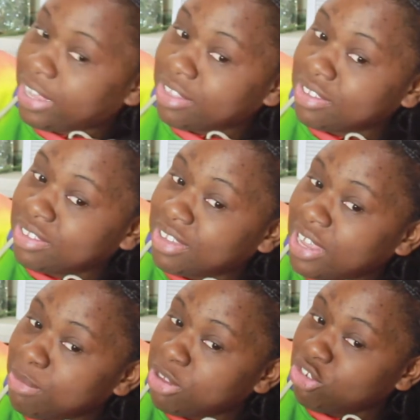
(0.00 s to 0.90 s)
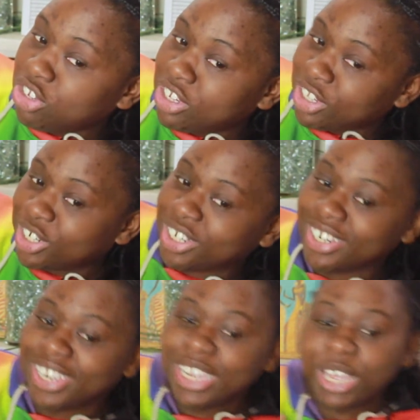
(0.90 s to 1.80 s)
this image
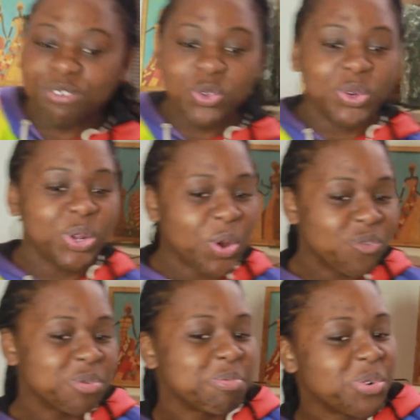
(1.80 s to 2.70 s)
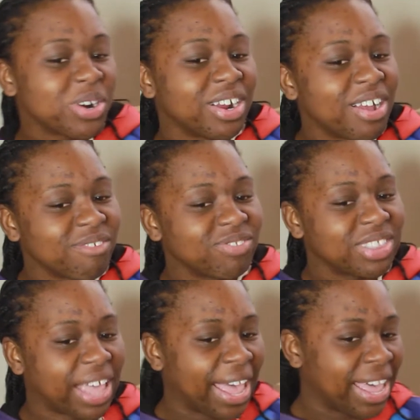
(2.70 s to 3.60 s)
here, if you want to go for more
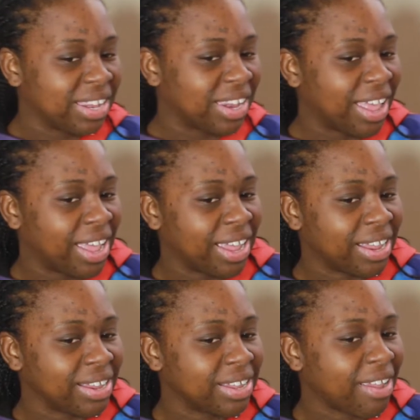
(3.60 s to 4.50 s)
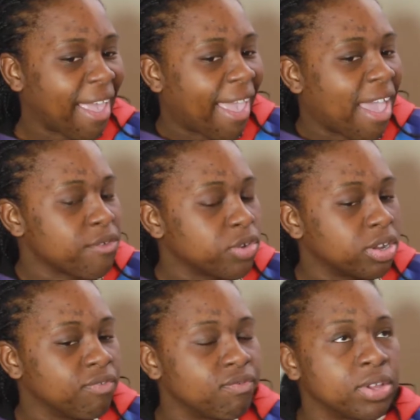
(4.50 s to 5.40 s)
of that like
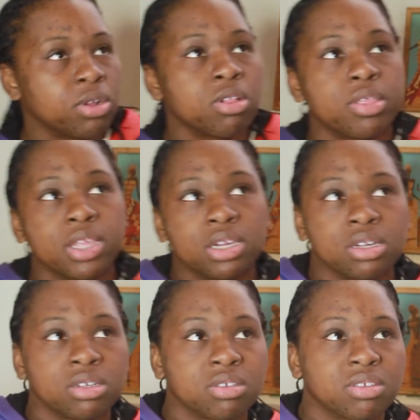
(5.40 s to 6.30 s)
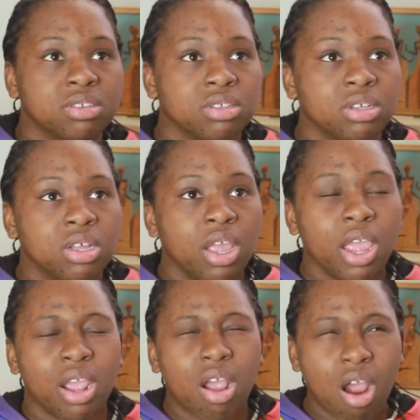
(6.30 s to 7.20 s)
African feel, there's
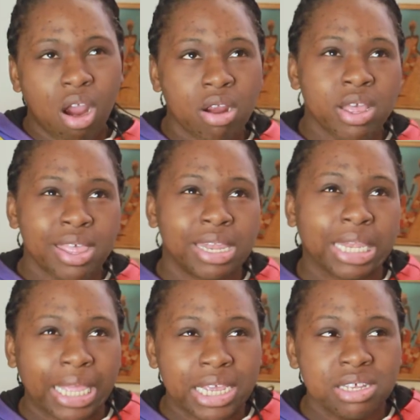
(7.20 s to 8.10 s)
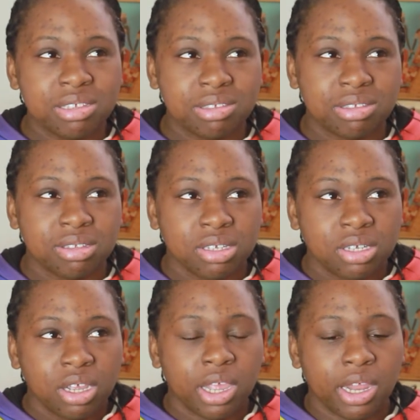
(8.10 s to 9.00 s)
Ankara and Lace.
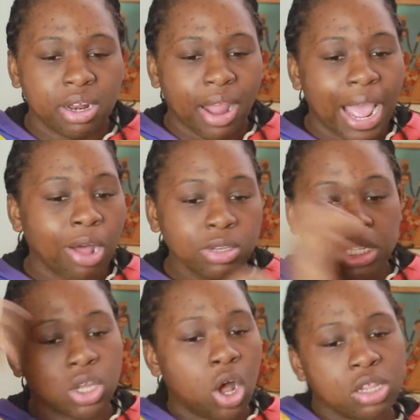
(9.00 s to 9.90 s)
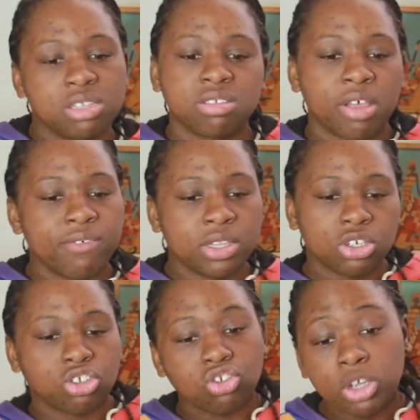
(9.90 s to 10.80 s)
And I'll link all this stuff in
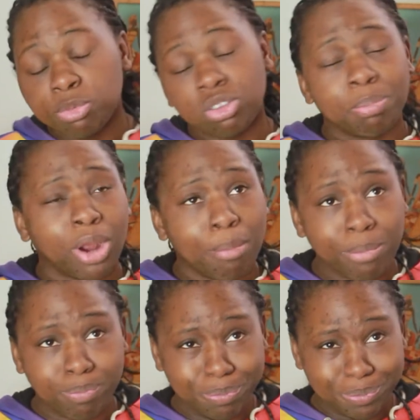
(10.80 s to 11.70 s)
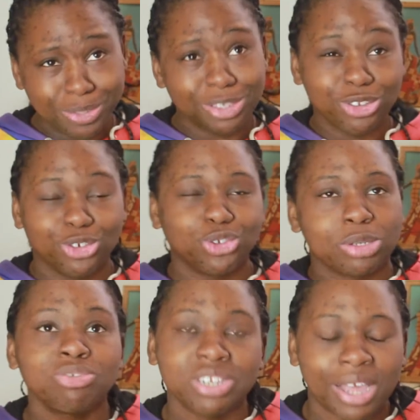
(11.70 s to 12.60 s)
the description
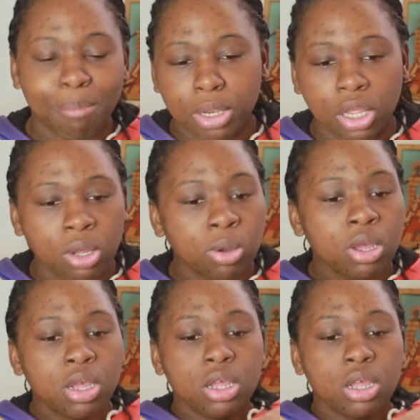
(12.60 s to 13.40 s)
down below.